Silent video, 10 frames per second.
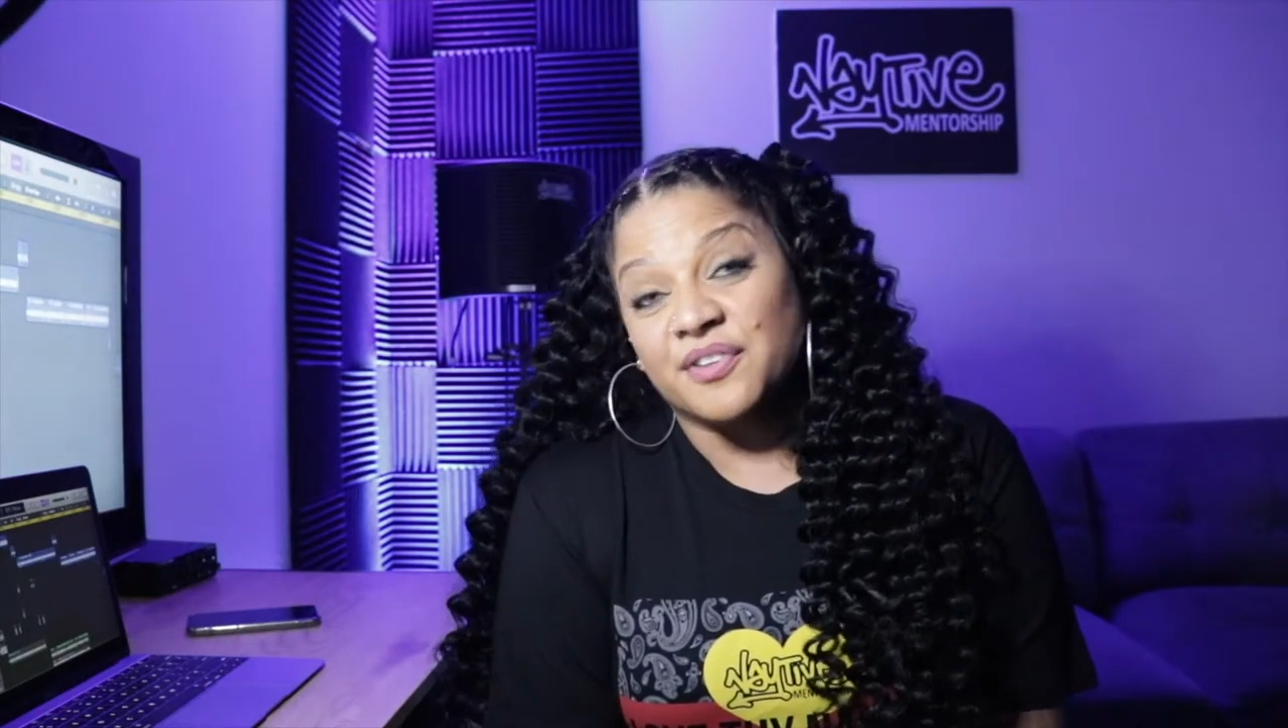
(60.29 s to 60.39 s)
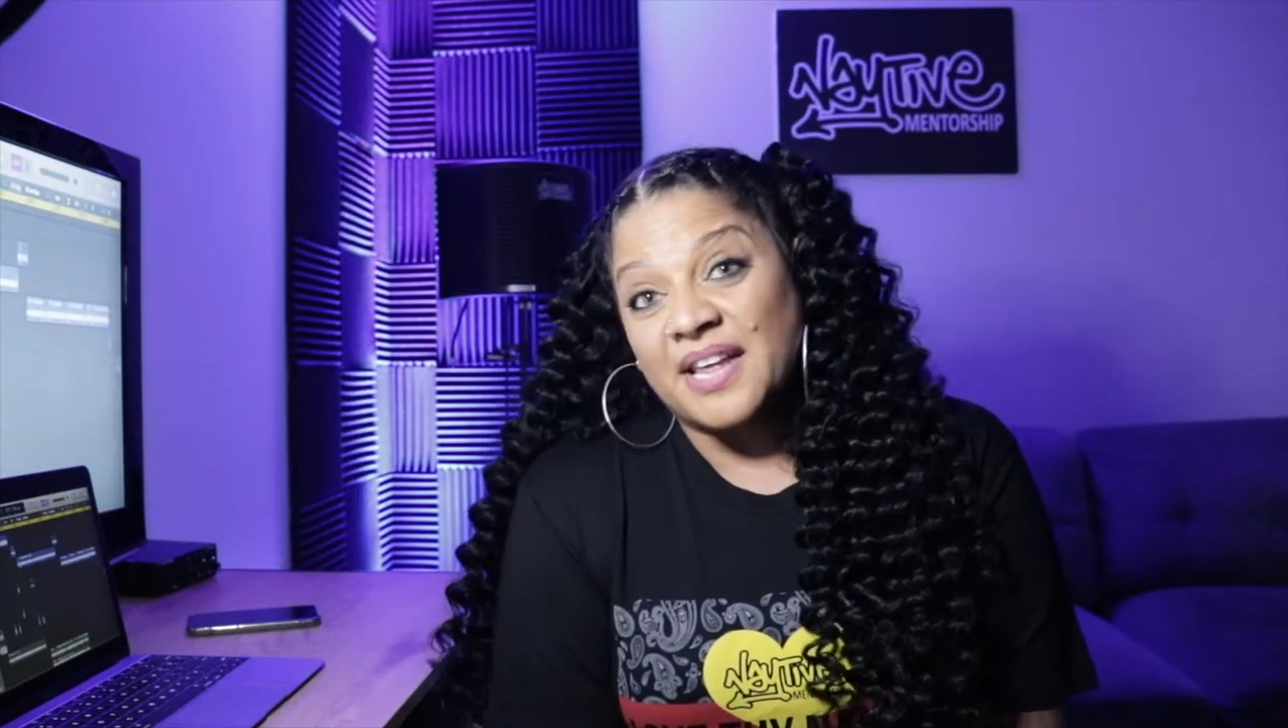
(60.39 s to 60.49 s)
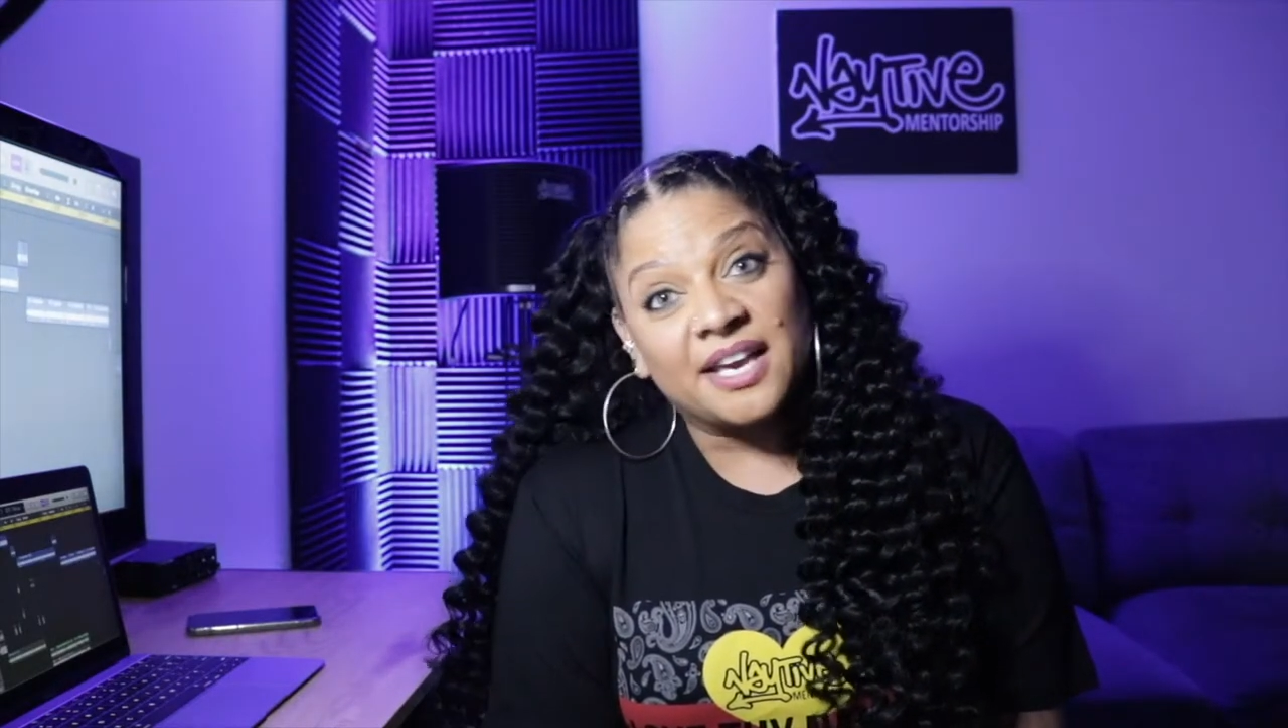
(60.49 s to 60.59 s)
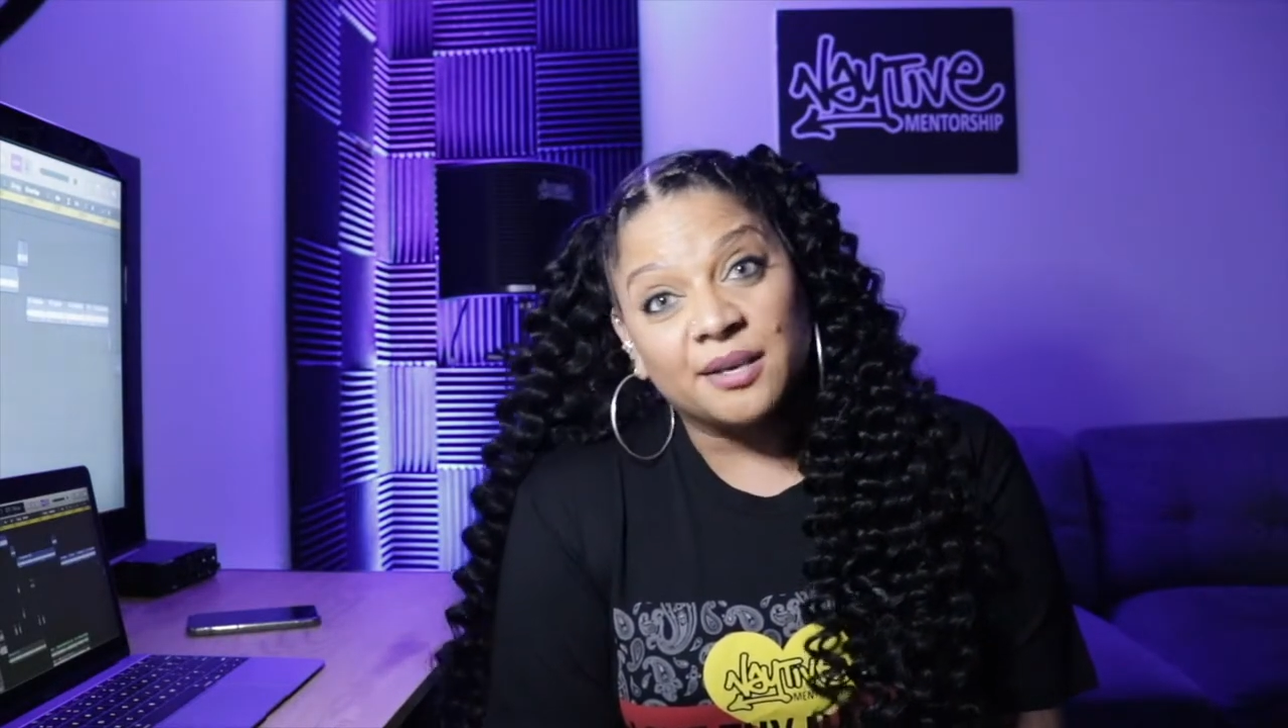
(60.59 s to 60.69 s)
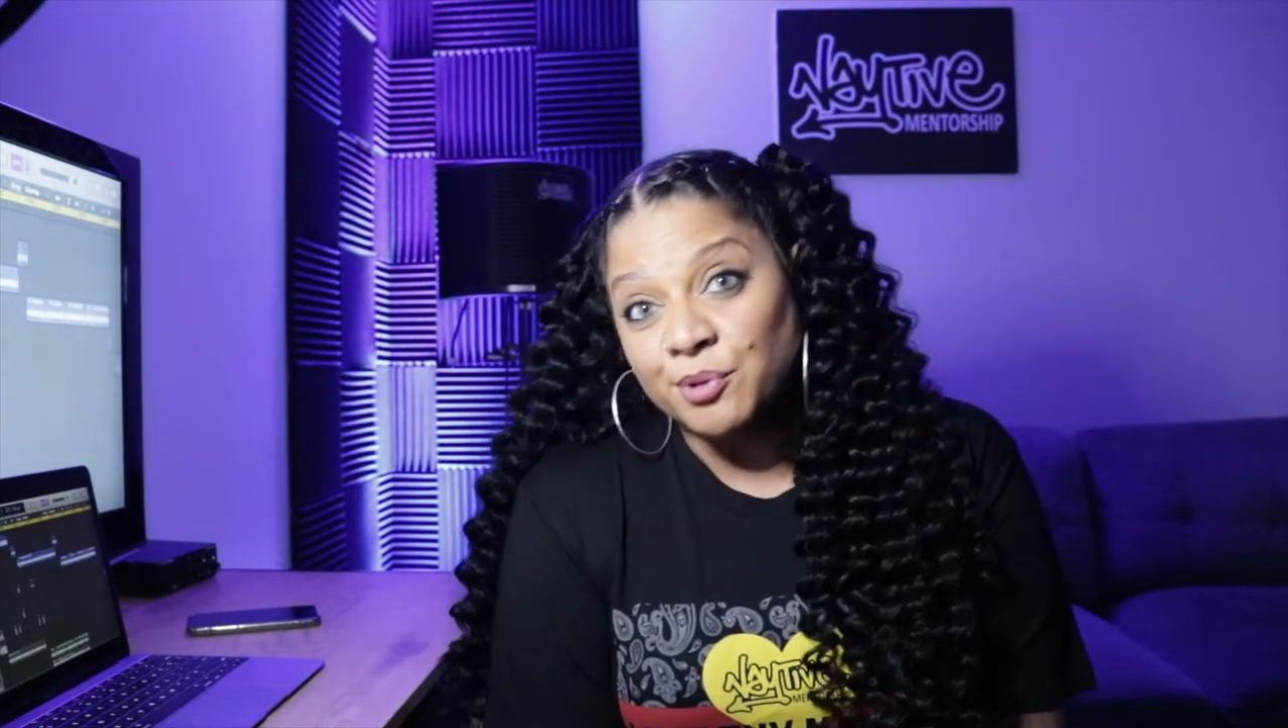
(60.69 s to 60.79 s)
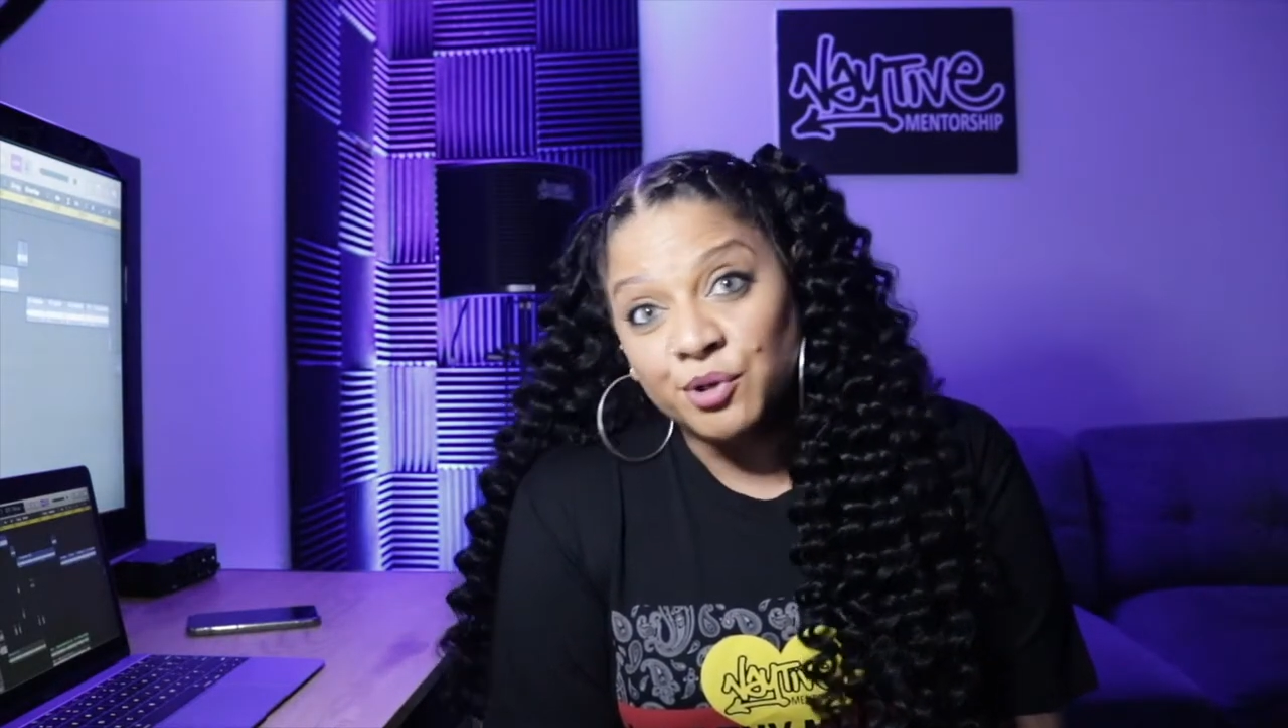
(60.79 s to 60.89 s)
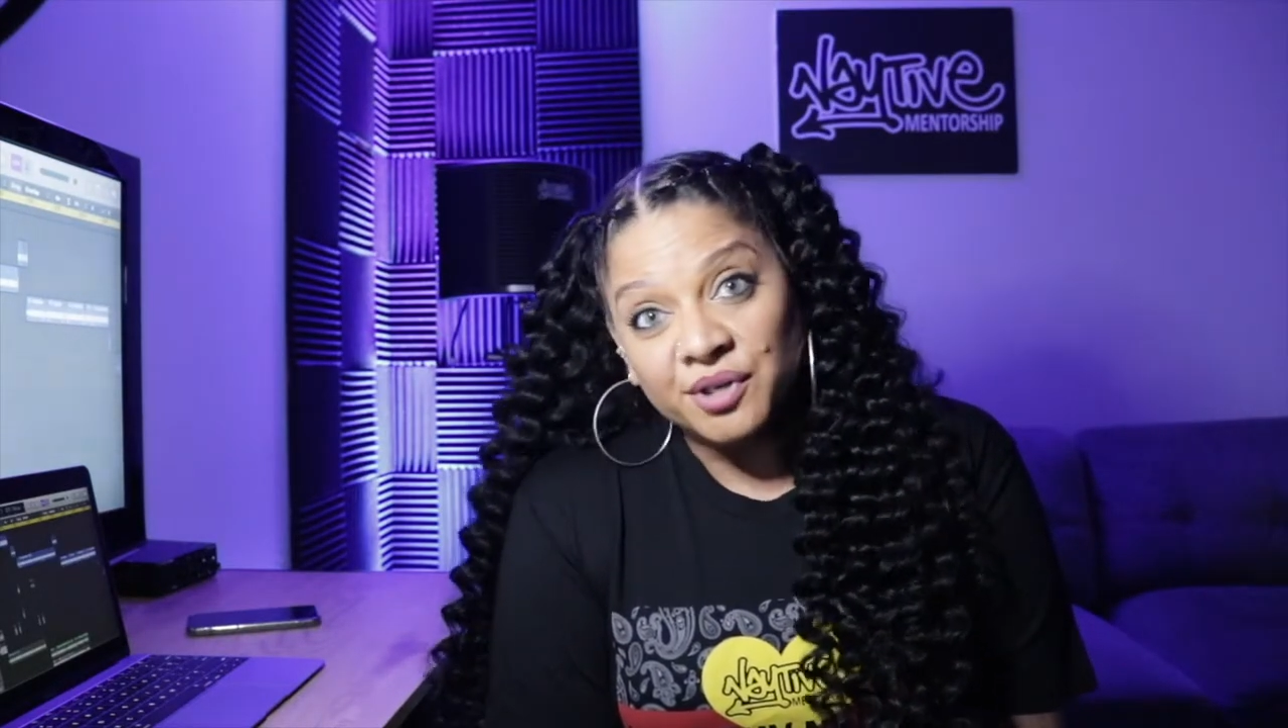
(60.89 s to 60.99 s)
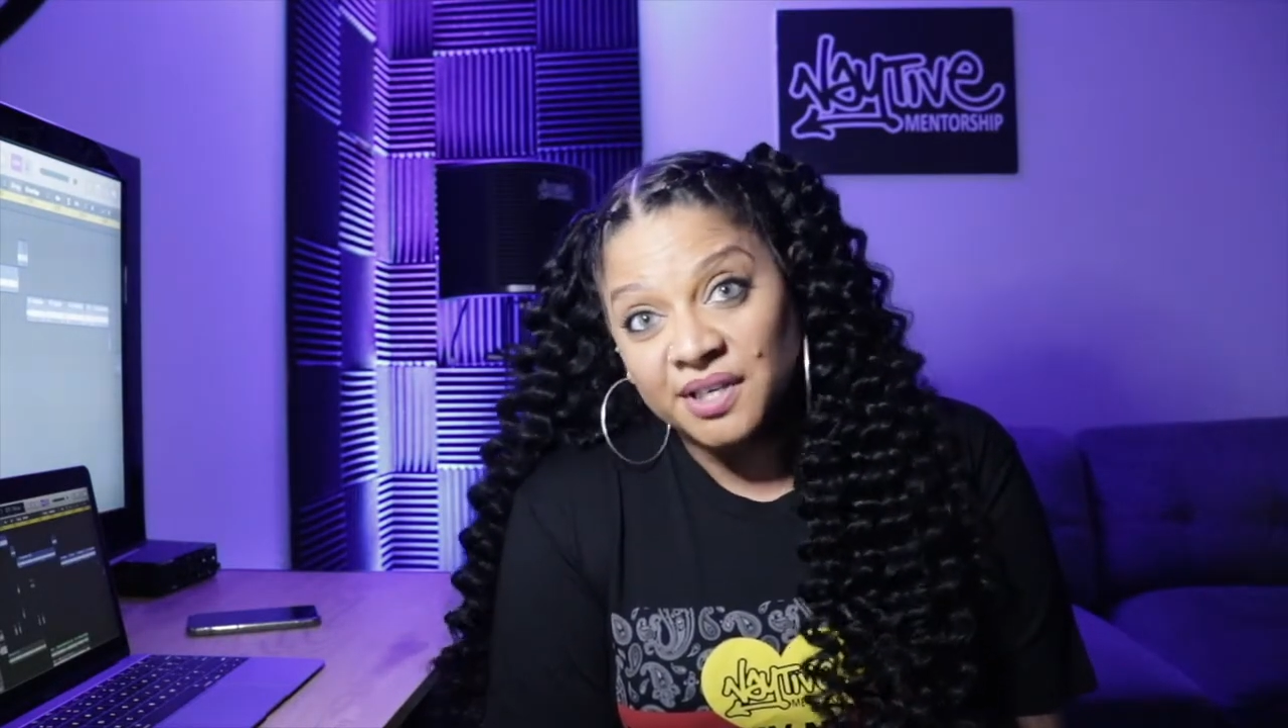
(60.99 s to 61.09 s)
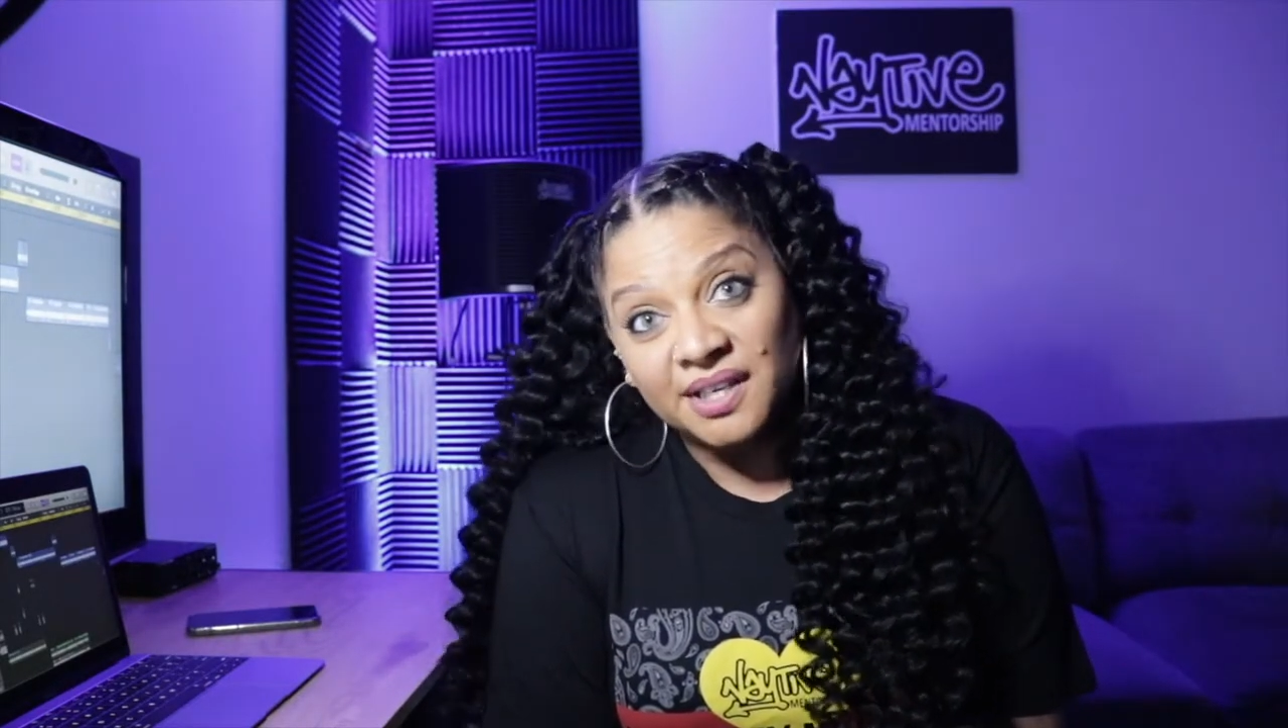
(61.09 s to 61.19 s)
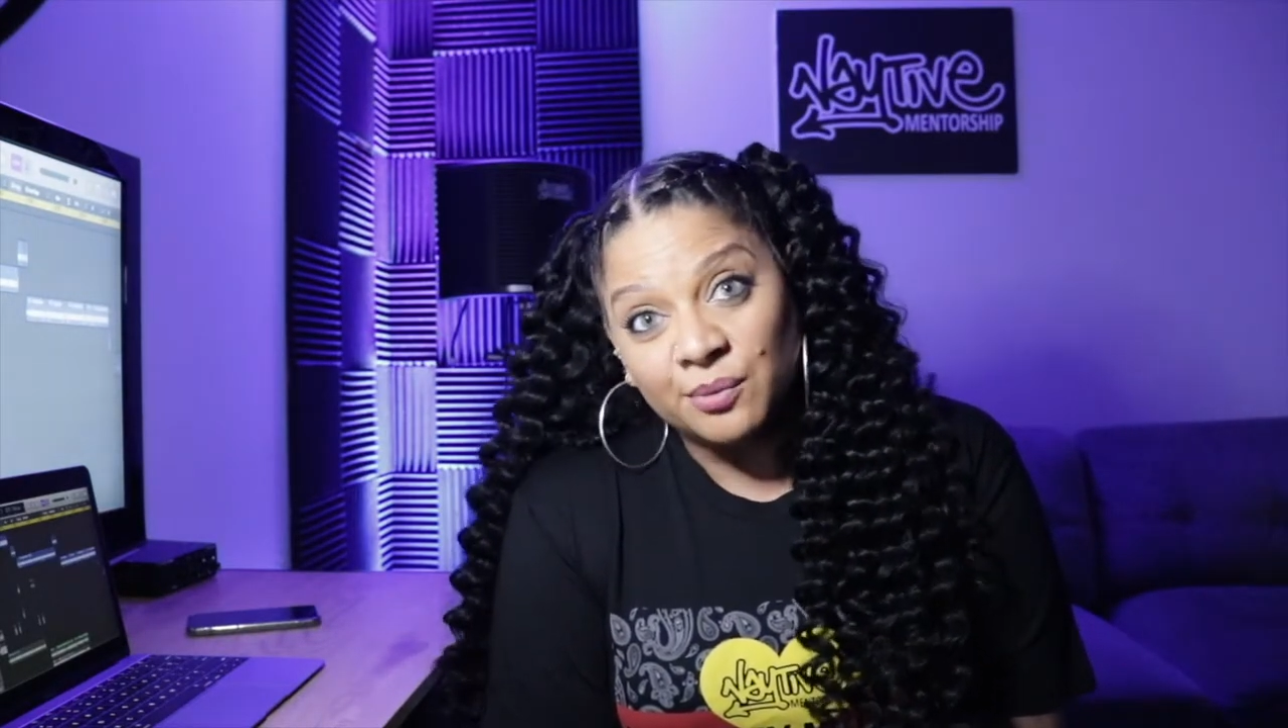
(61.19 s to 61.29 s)
that
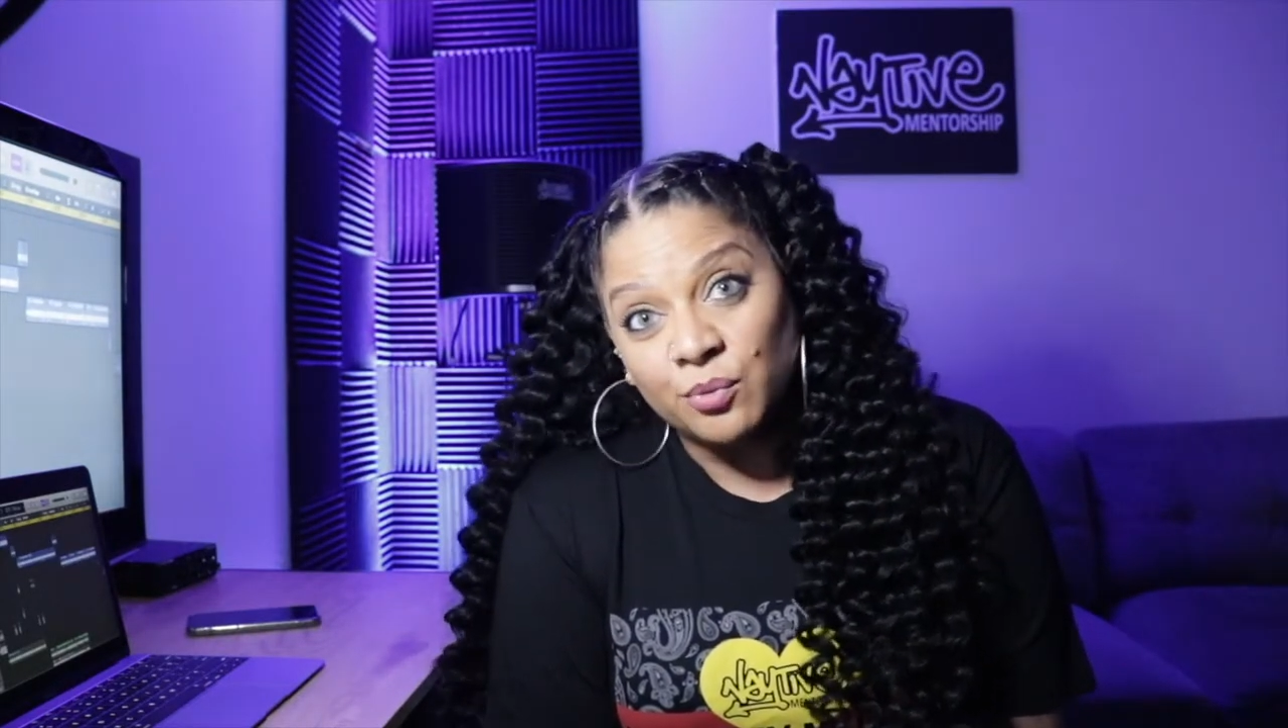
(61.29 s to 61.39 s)
community and